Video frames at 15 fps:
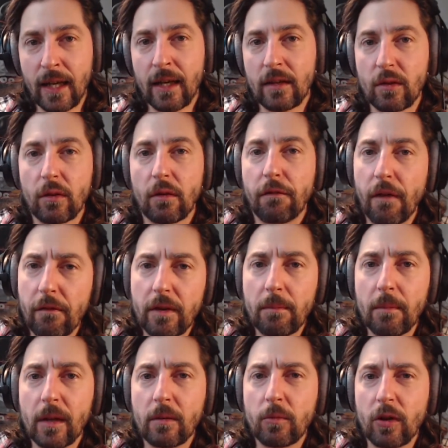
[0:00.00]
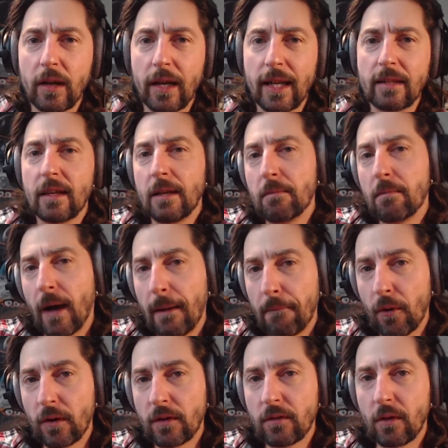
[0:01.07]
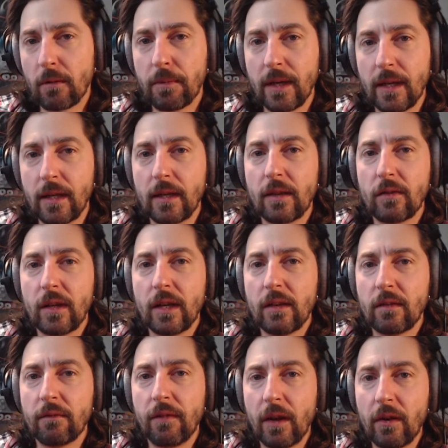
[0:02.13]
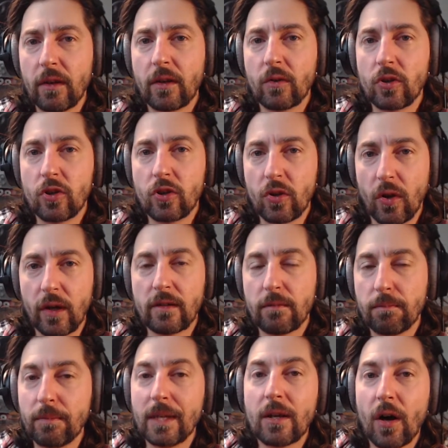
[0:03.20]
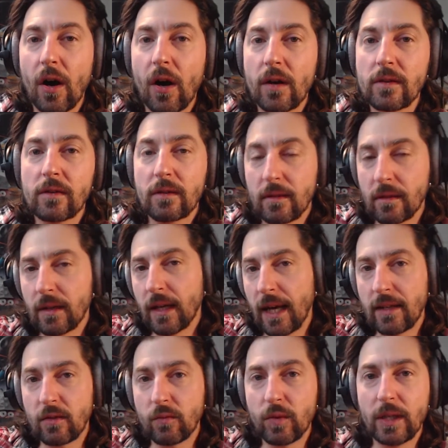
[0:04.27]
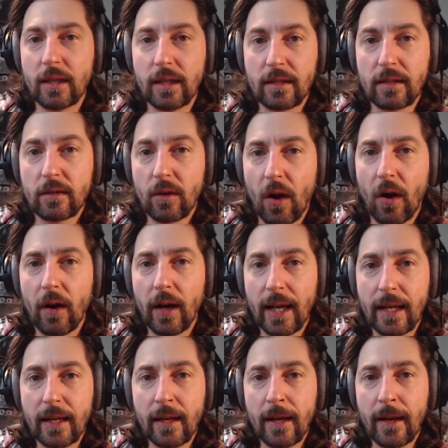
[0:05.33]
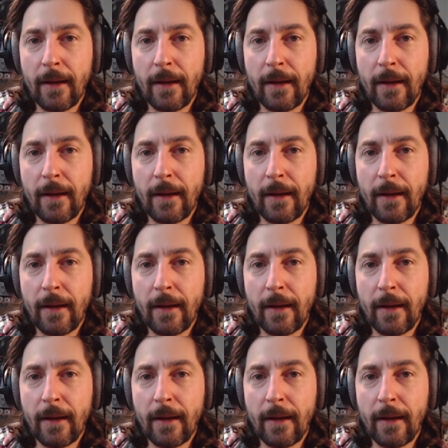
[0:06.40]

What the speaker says: So the 50mm lens, in my personal opinion, is a very good choice, because as we saw in